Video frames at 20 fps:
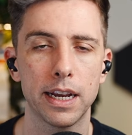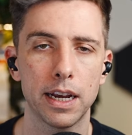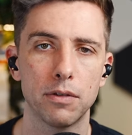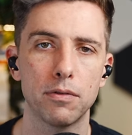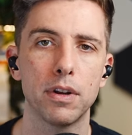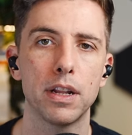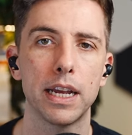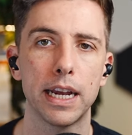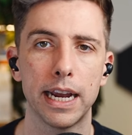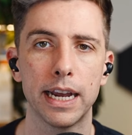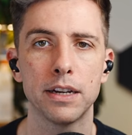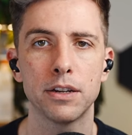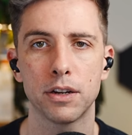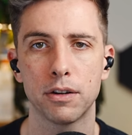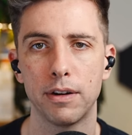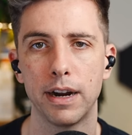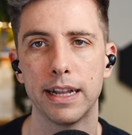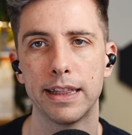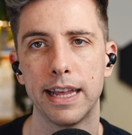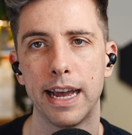can really
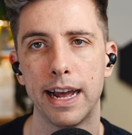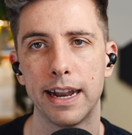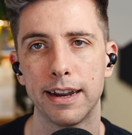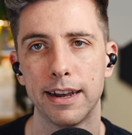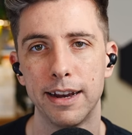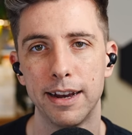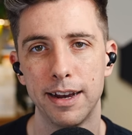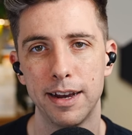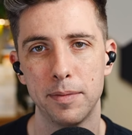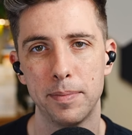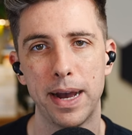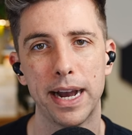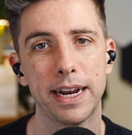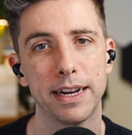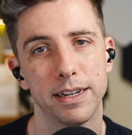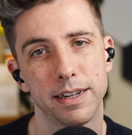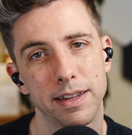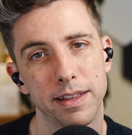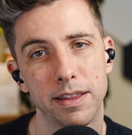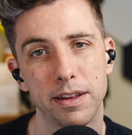integrate that back
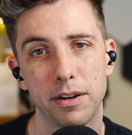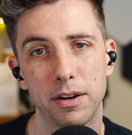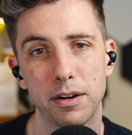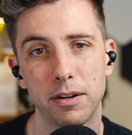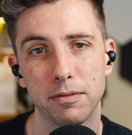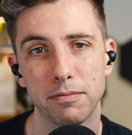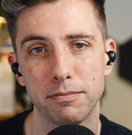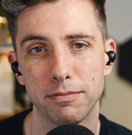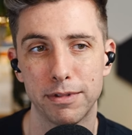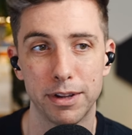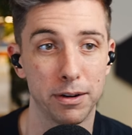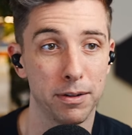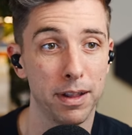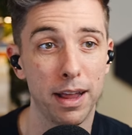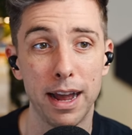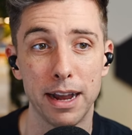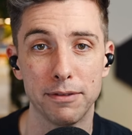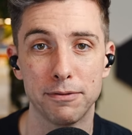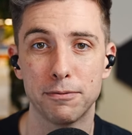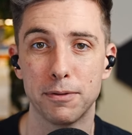into their their
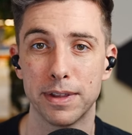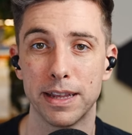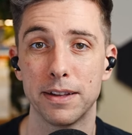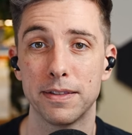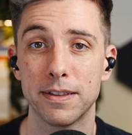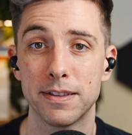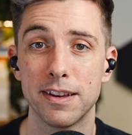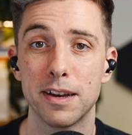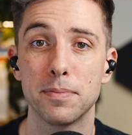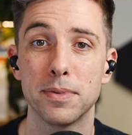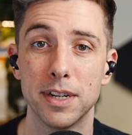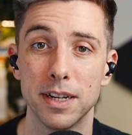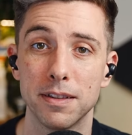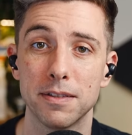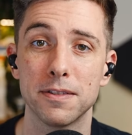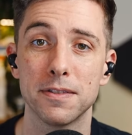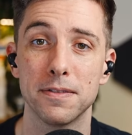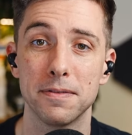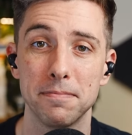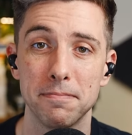life without the
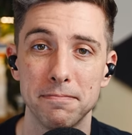substance.